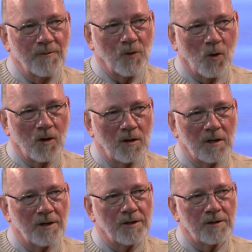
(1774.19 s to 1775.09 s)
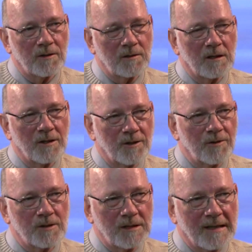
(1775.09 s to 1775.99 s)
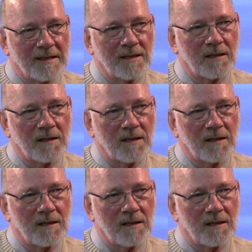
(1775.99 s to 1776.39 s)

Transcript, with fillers: for an under an understanding